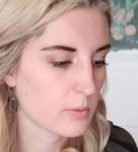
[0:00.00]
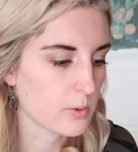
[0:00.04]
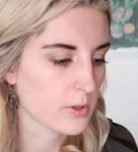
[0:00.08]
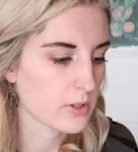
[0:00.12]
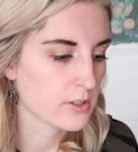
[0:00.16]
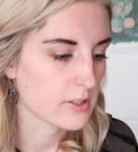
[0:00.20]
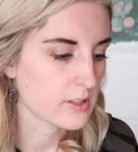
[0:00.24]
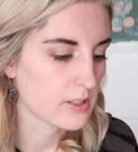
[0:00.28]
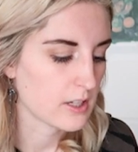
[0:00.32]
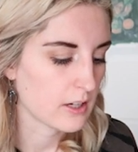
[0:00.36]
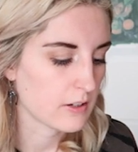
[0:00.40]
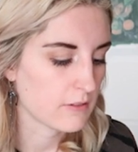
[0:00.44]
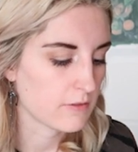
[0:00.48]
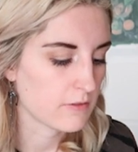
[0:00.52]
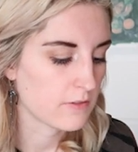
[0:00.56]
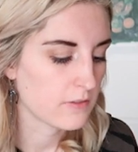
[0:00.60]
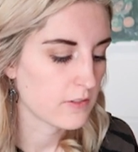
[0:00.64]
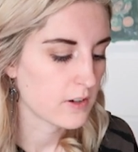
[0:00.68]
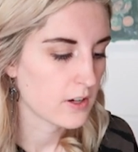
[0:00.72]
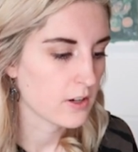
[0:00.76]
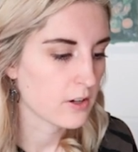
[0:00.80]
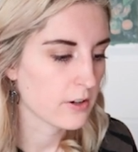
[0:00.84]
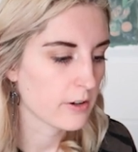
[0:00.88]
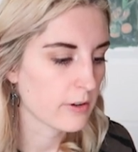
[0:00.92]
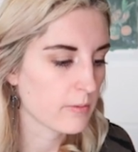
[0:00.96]
we'll say
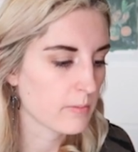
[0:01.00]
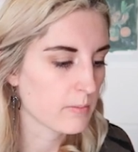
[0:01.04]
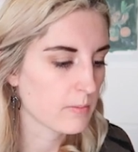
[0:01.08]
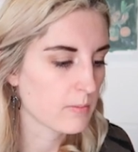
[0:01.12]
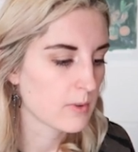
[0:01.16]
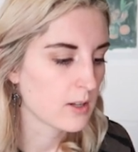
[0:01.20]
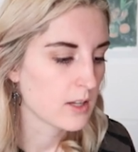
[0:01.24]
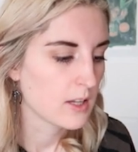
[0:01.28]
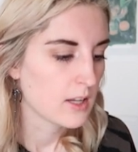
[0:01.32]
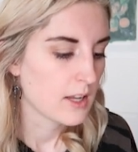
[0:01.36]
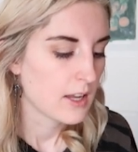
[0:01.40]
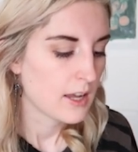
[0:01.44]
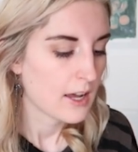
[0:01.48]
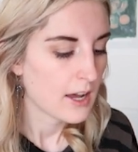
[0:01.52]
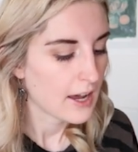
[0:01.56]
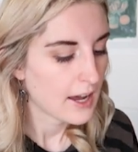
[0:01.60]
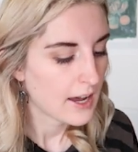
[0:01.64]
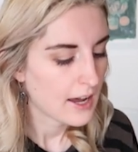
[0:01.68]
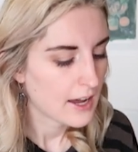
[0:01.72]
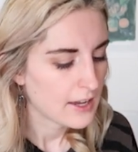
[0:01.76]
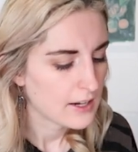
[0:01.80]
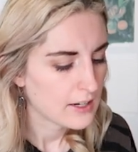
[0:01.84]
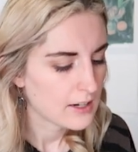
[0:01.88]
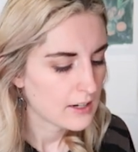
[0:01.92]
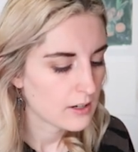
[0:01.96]
film,
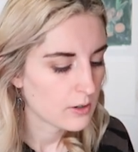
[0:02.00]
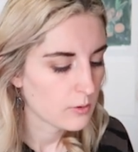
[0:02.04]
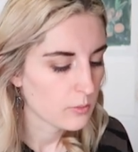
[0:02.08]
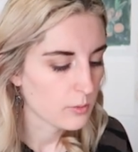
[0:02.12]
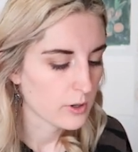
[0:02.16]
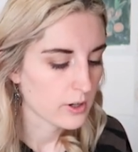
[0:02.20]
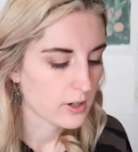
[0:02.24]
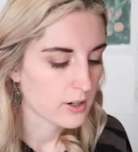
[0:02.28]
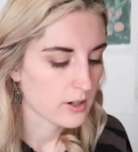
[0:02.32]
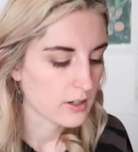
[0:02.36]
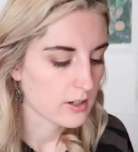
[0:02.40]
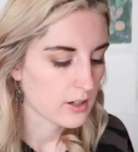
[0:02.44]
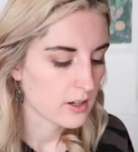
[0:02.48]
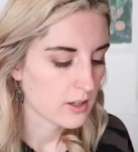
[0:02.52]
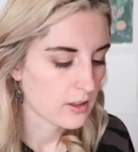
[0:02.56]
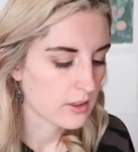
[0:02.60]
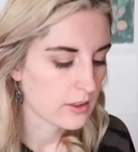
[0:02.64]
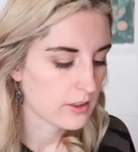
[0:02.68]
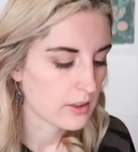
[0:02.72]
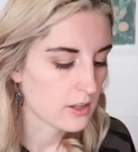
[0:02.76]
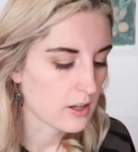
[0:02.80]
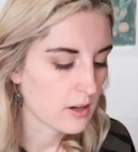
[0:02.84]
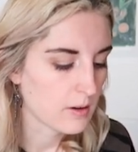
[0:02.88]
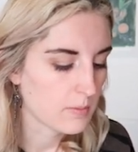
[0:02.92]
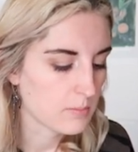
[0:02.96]
edit, work on a
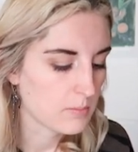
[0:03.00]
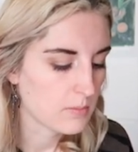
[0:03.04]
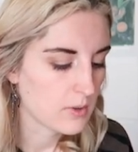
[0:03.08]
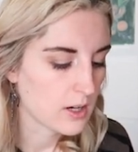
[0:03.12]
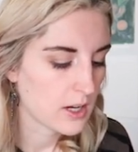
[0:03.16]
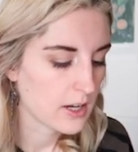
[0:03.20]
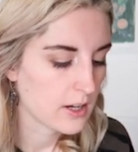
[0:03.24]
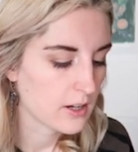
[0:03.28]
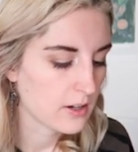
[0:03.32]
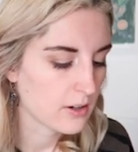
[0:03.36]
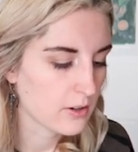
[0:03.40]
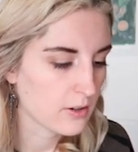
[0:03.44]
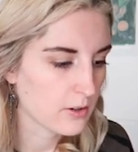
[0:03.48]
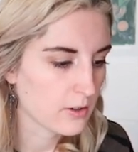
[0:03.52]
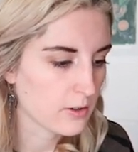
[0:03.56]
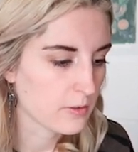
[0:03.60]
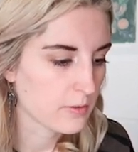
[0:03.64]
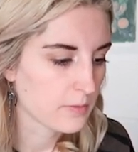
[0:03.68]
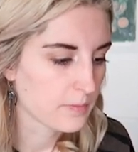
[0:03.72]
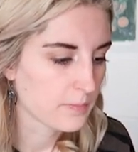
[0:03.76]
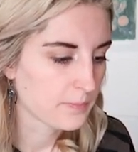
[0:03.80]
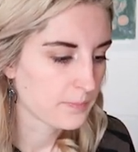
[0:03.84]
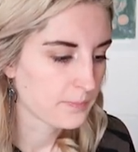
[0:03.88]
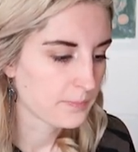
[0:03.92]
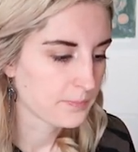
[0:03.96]

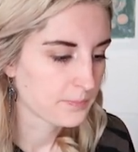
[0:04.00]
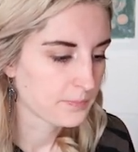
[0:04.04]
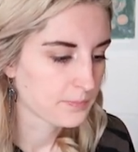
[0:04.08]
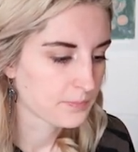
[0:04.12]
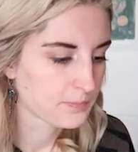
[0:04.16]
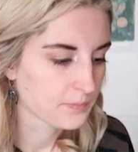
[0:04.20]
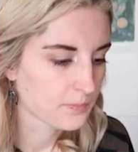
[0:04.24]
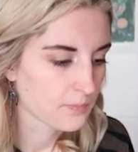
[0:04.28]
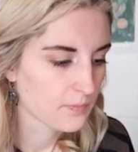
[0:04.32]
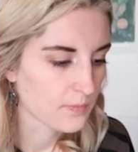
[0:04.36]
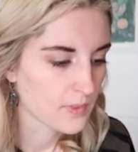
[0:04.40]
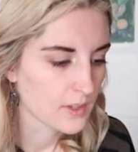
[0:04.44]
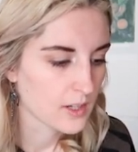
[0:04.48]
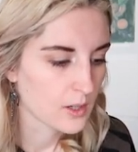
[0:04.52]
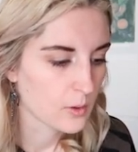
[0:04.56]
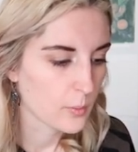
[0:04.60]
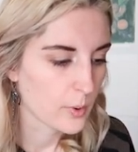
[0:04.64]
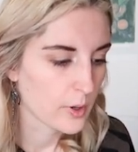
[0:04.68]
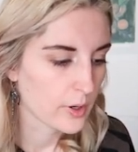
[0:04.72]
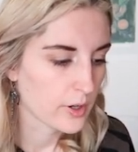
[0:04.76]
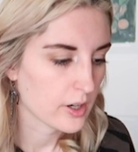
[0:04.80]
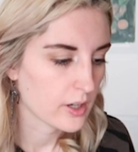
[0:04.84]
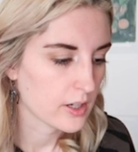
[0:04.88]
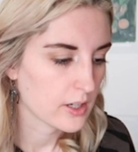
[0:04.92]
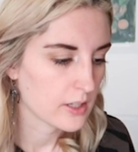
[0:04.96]
thumbnail,
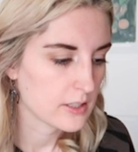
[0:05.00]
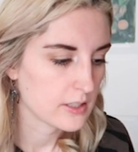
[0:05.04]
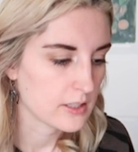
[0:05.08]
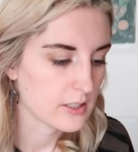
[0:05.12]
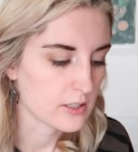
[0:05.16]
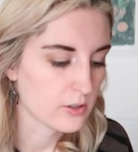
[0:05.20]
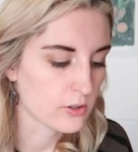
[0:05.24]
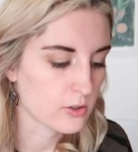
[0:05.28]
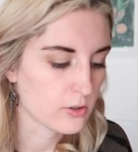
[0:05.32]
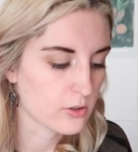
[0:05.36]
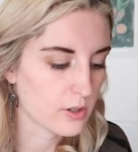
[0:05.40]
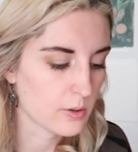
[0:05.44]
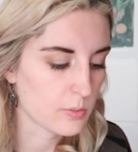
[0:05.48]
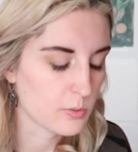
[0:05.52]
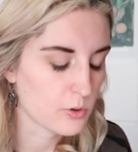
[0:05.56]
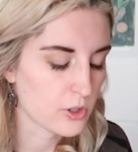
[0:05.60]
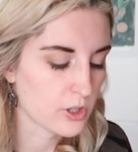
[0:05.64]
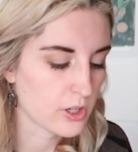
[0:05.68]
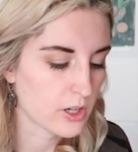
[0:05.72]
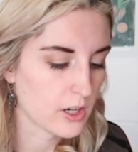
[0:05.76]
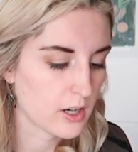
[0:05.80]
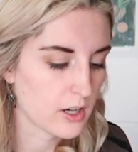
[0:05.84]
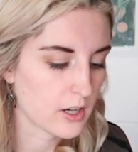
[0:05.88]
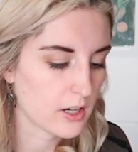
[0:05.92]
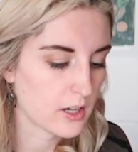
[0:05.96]
work on a
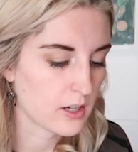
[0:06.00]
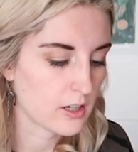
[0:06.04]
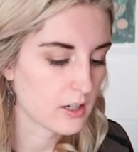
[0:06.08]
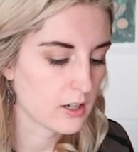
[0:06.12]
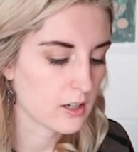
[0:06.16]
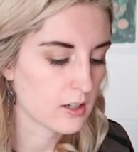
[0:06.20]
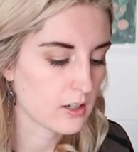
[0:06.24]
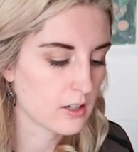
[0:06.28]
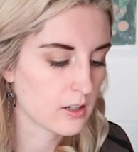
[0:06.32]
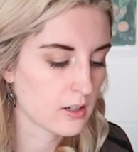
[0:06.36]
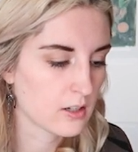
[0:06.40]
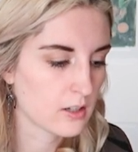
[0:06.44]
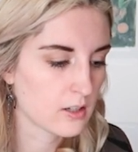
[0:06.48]
description,